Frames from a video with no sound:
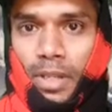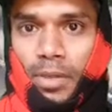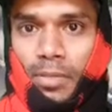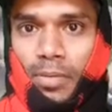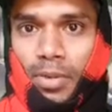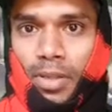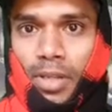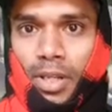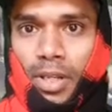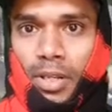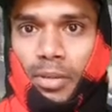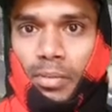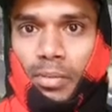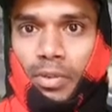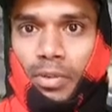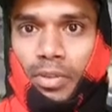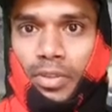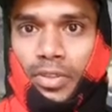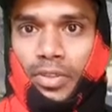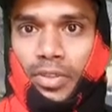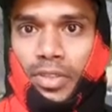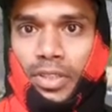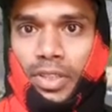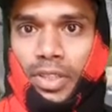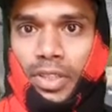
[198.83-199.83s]

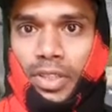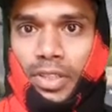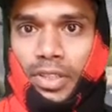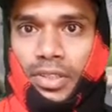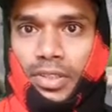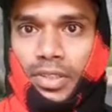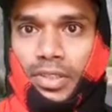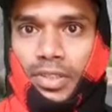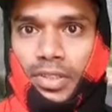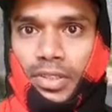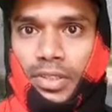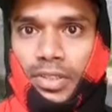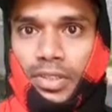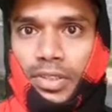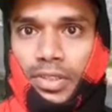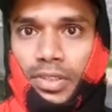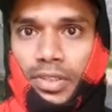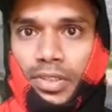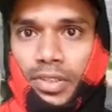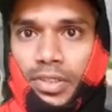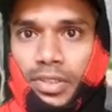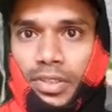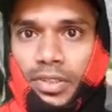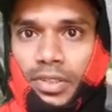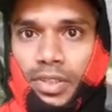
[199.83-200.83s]
Available trees,
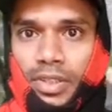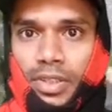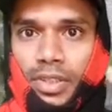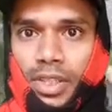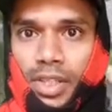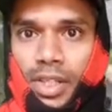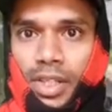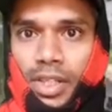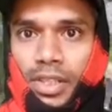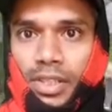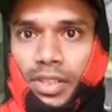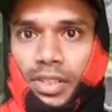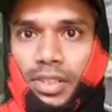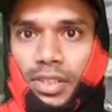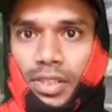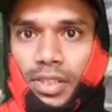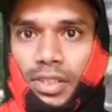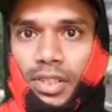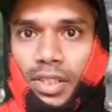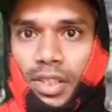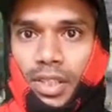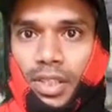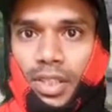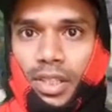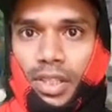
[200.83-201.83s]
see guys,
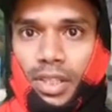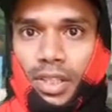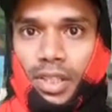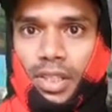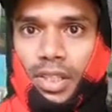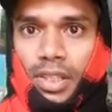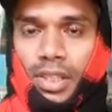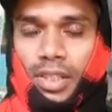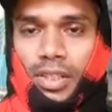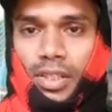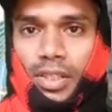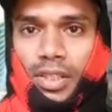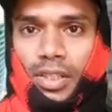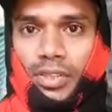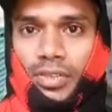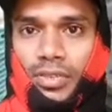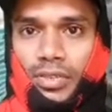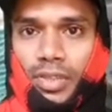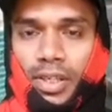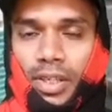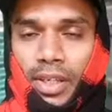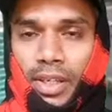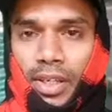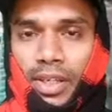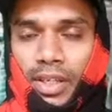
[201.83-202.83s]

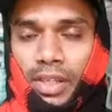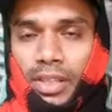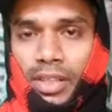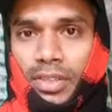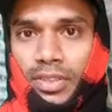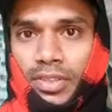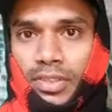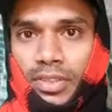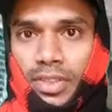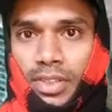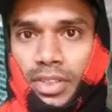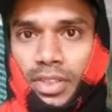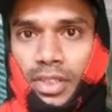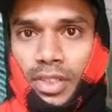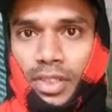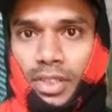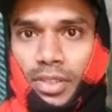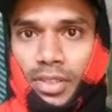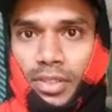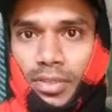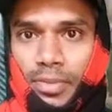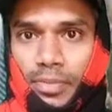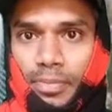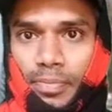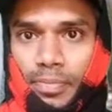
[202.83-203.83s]
that's a healthy
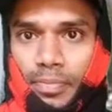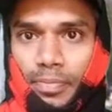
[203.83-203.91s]
city,